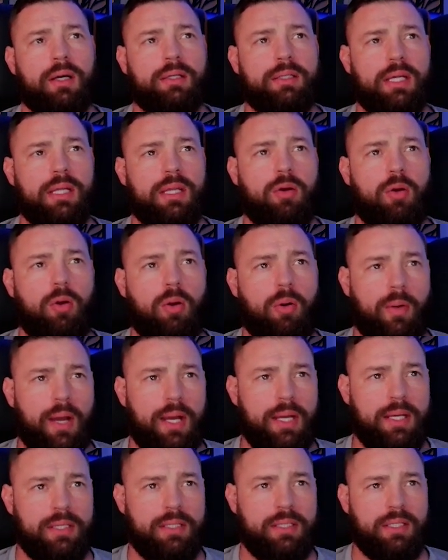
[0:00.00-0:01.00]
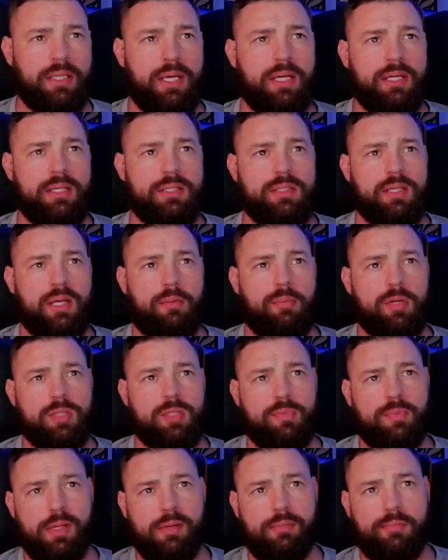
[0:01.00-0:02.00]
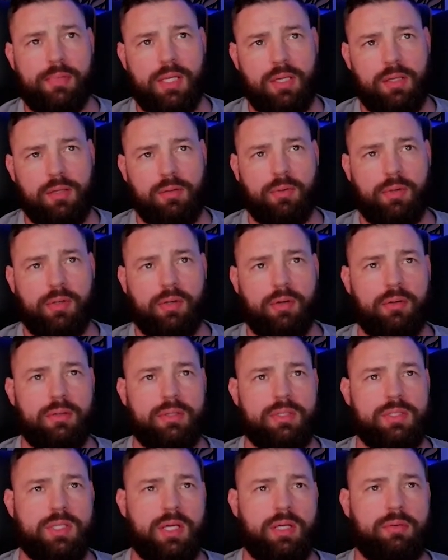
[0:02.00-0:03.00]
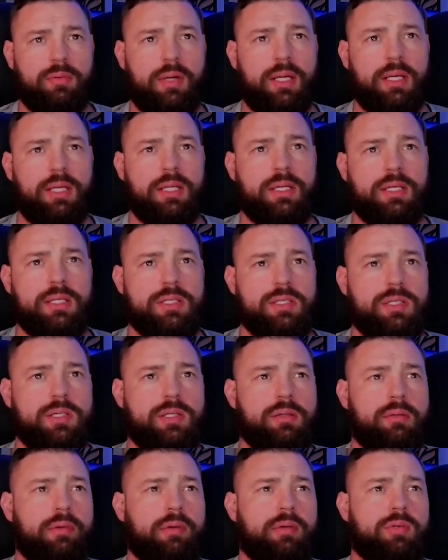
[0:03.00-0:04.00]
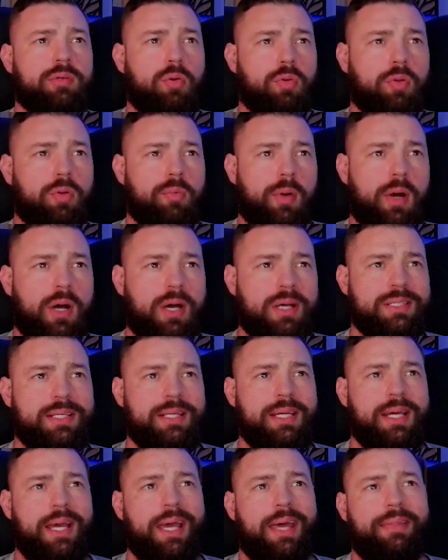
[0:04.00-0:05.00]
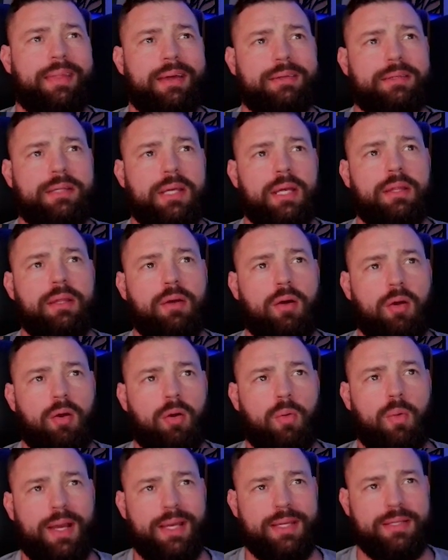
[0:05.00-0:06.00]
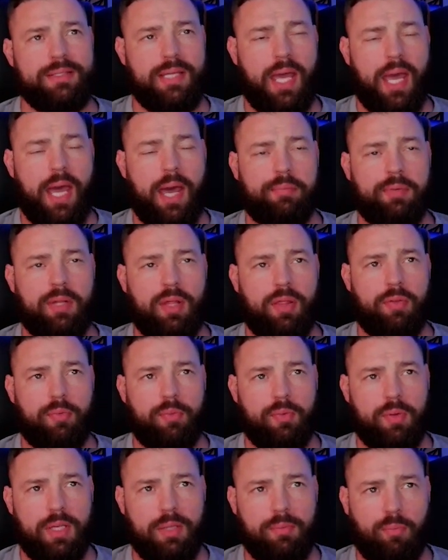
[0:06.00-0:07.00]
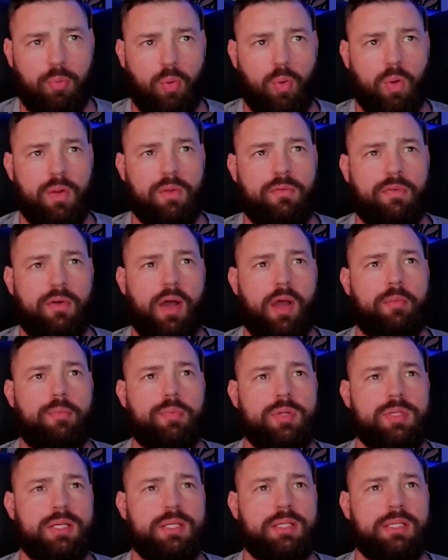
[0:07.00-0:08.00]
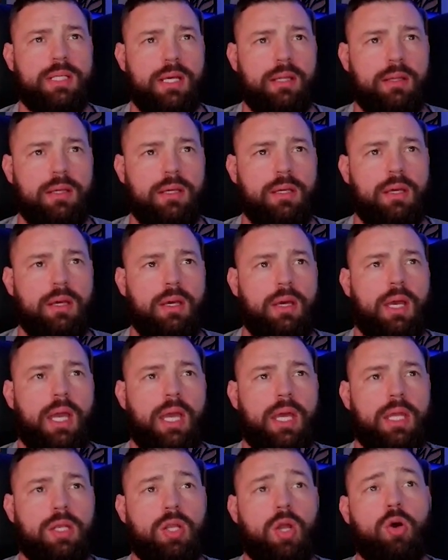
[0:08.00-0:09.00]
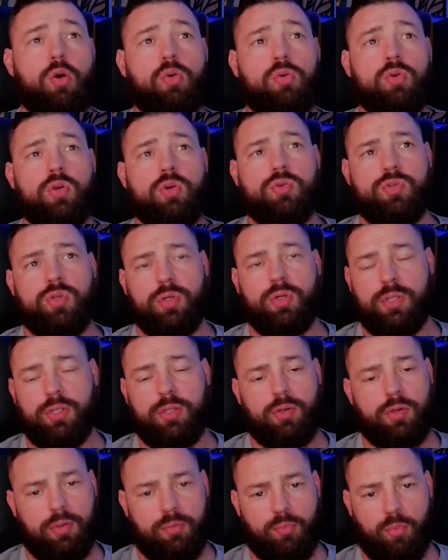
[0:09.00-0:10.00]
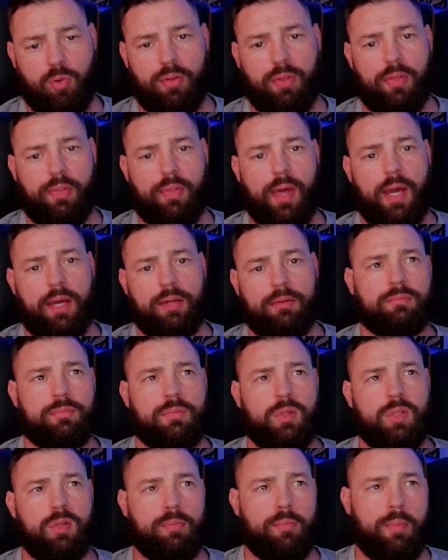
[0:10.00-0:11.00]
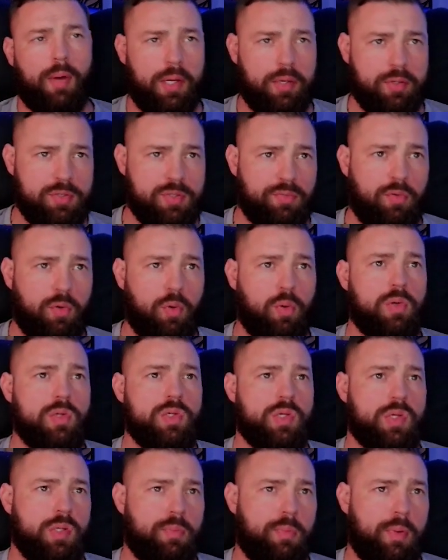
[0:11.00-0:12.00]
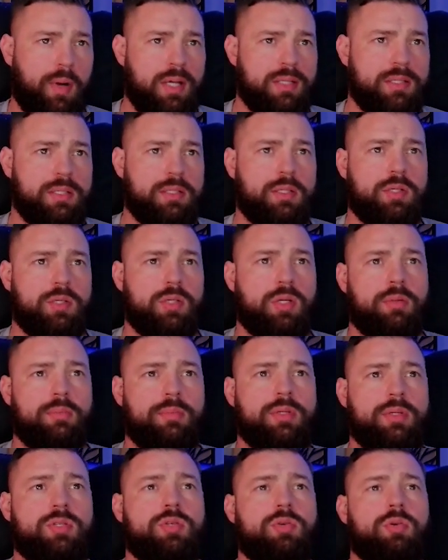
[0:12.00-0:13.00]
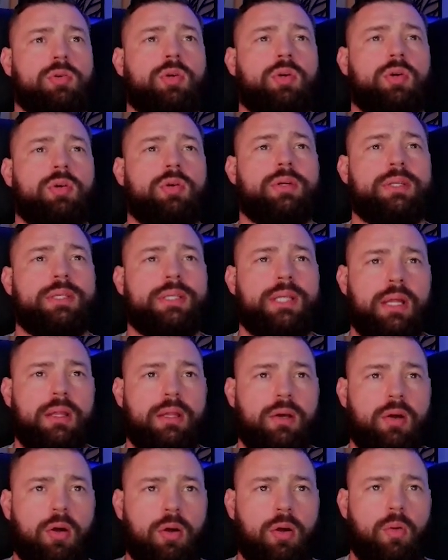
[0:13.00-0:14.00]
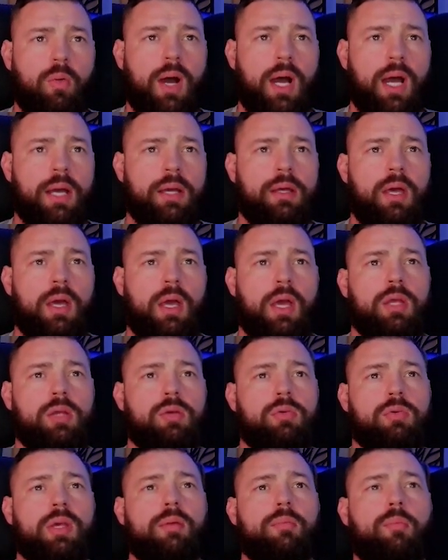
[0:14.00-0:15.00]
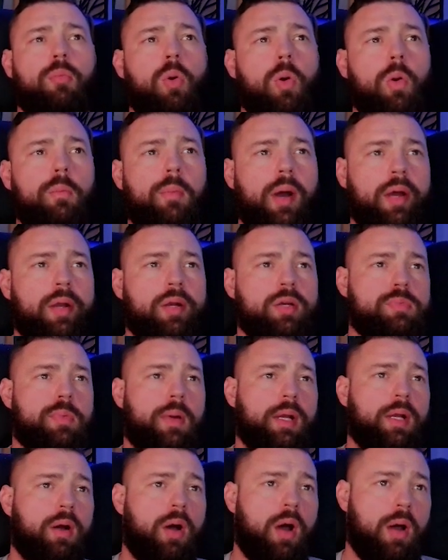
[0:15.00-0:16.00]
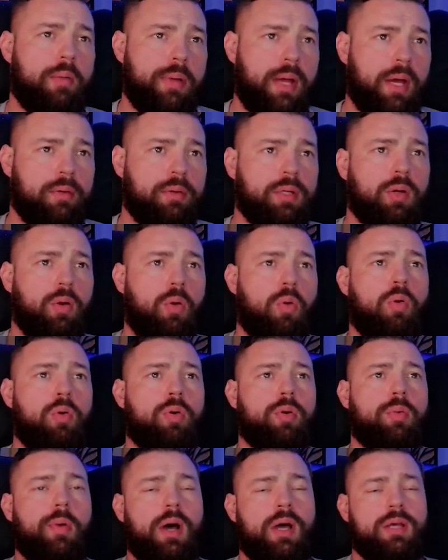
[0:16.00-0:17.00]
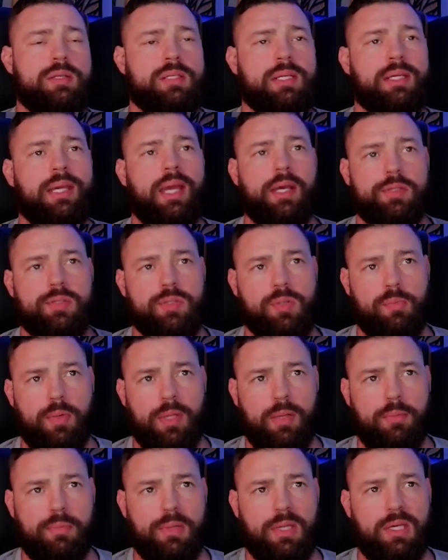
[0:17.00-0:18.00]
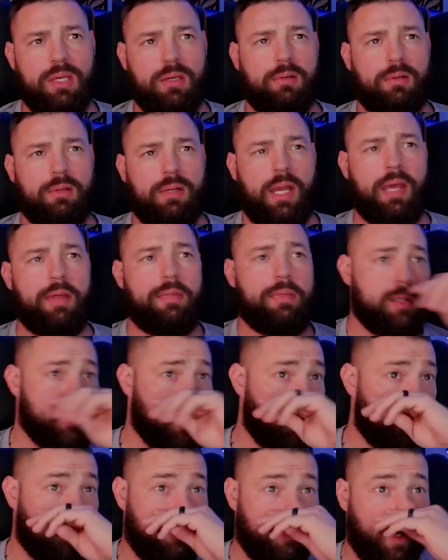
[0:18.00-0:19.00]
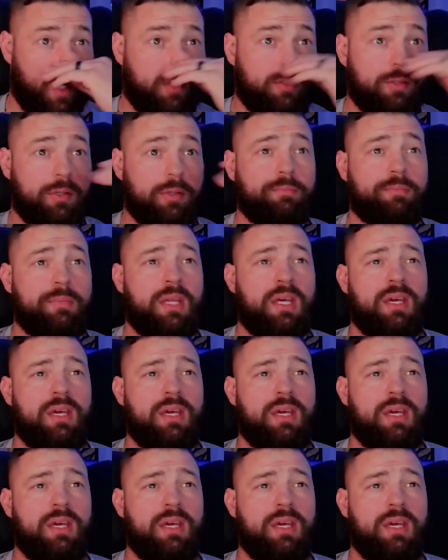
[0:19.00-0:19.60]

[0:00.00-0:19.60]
Daily ROI indicates how much BNB you are currently generating considering your total deposit. That daily ROI is capped at 3.5% daily, and no user can earn more than that. Your miners, of course, your deposit determines your current daily ROI. You can get more miners by compounding or depositing extra BNB. And the dump factor.